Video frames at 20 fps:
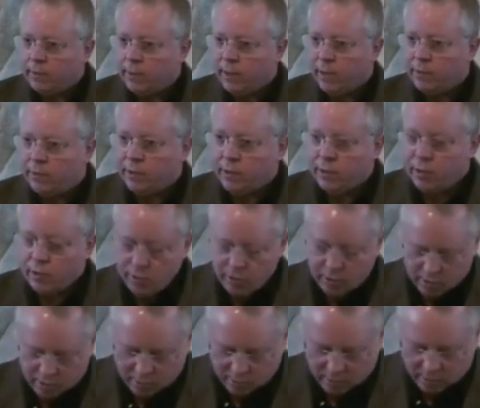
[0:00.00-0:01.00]
as the
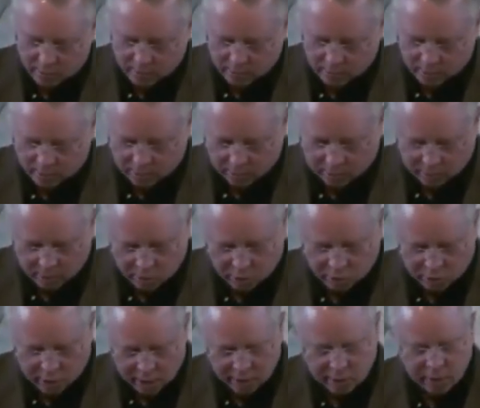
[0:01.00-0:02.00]
UU
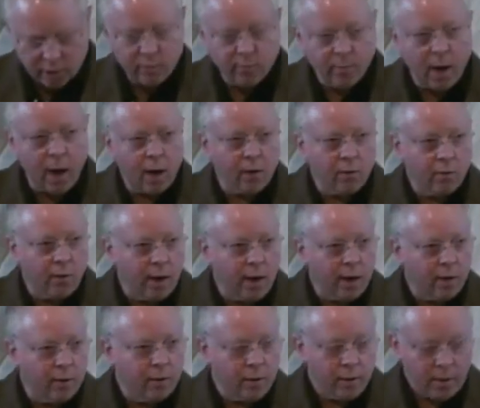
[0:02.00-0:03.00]
Association's
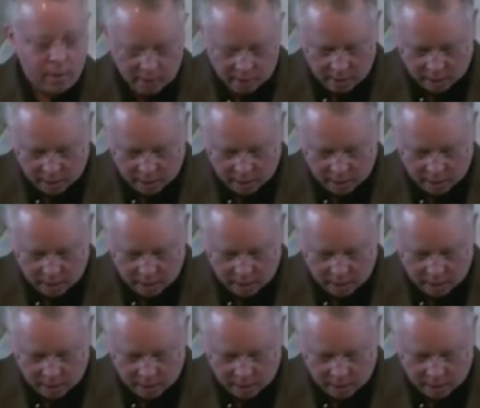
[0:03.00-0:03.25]
moderator